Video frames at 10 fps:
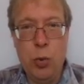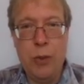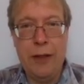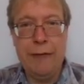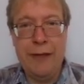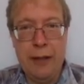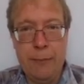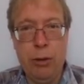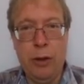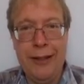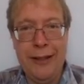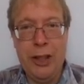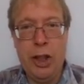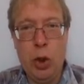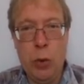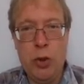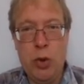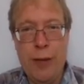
Well, if I plug in Q into